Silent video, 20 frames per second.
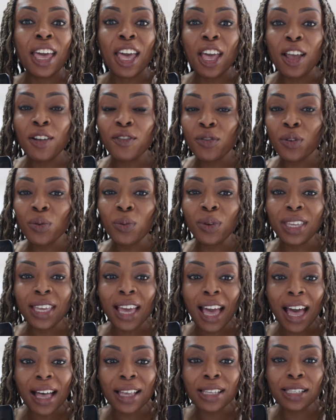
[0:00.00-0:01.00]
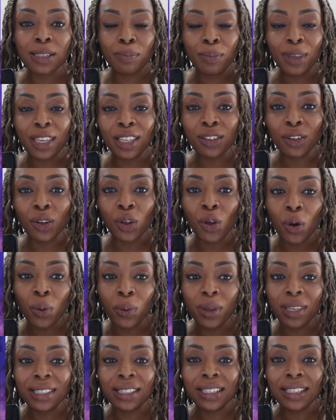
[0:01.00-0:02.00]
every week has been
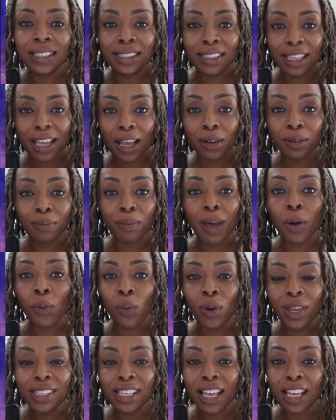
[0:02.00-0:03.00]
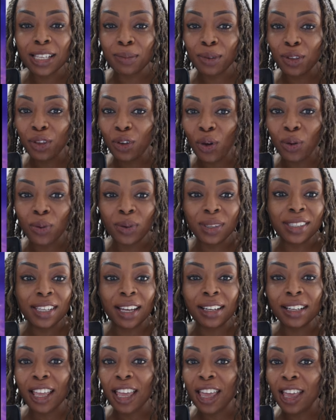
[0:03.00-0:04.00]
going down. My weight has been going
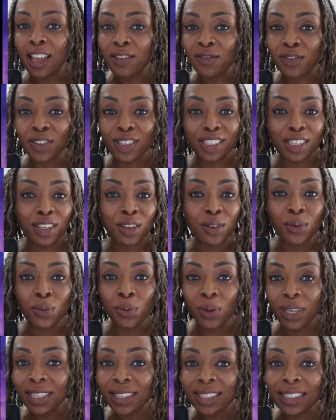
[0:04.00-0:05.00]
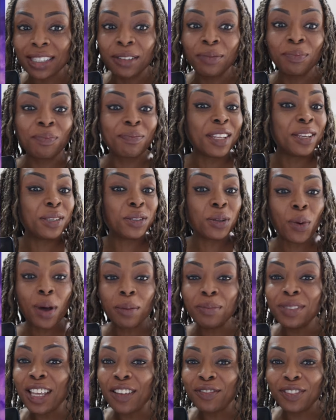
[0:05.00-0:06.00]
down every single week, so
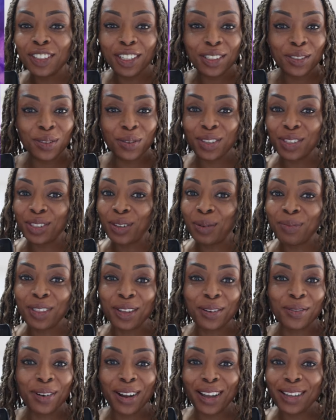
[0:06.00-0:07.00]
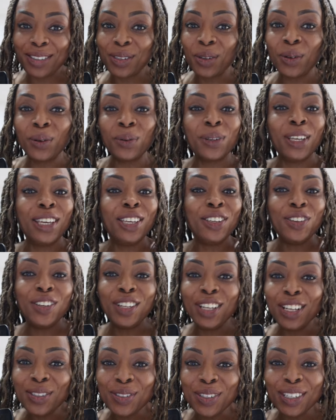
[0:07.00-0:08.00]
I'm definitely doing something right, so you
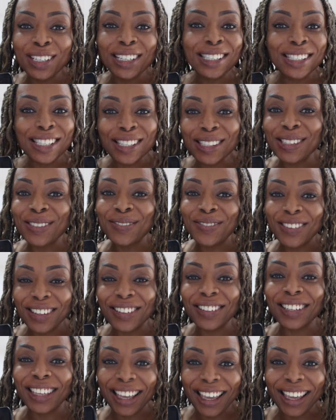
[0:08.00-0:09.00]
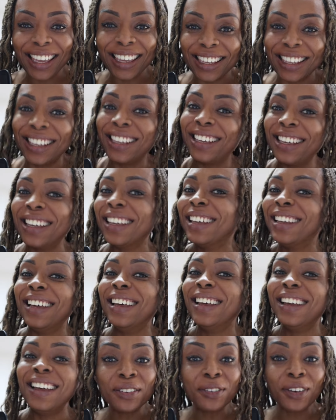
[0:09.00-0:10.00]
need to listen to me, okay?
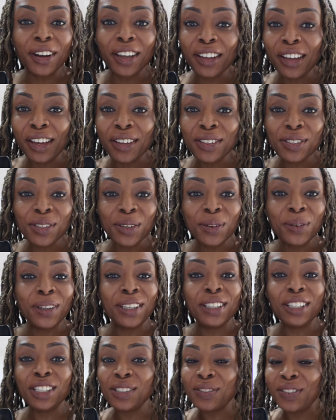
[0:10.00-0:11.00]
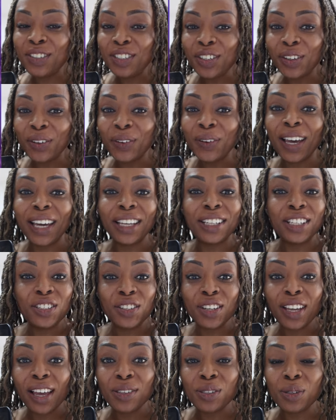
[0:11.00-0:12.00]
Right guys, so in this video I need
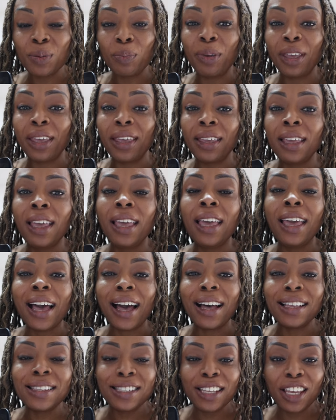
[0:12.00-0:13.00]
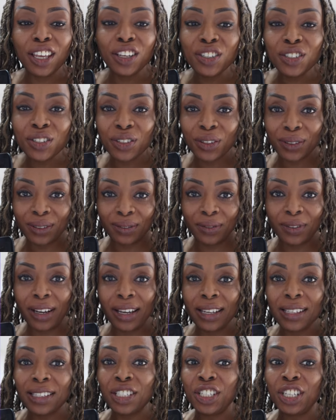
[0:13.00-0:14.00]
you guys to pay attention,
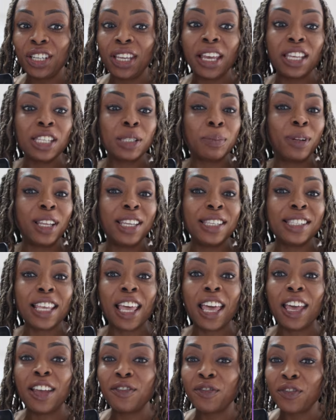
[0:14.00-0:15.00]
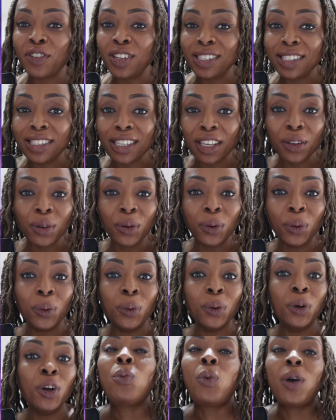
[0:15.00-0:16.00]
right? She explains every
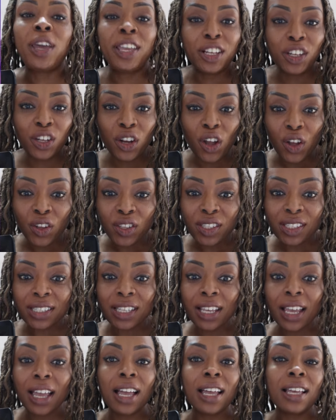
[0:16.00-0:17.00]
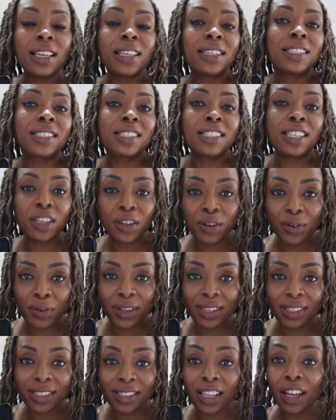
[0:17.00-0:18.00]
single weight loss
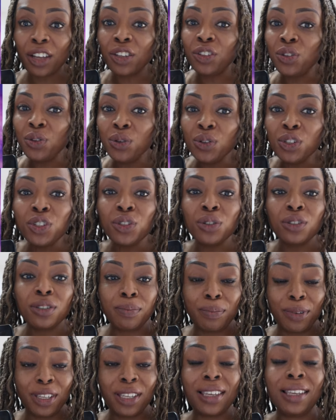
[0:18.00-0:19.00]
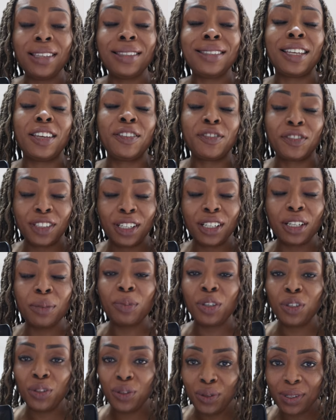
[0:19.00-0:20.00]
secrets that you should be definitely
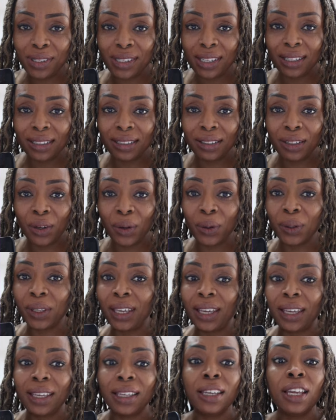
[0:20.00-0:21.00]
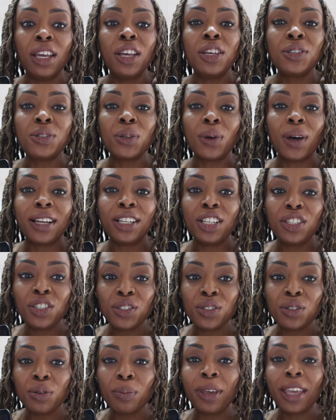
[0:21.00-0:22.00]
be using, okay? So I need you
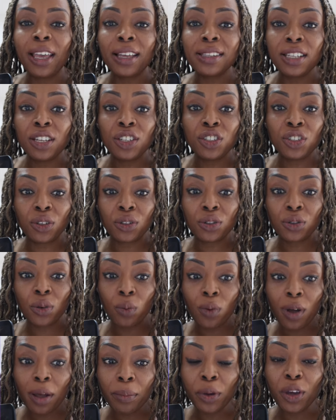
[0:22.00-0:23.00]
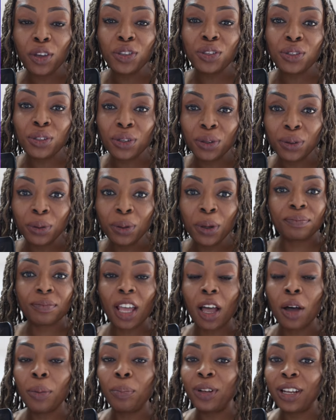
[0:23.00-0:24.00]
to pay attention. So what I'm going to do,
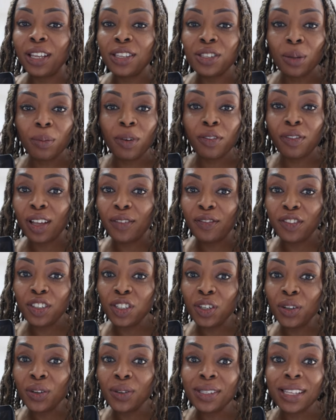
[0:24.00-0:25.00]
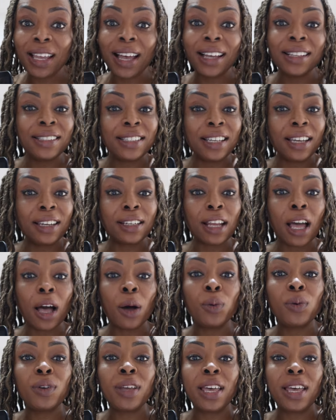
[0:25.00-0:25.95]
I'll play some of our videos and then I will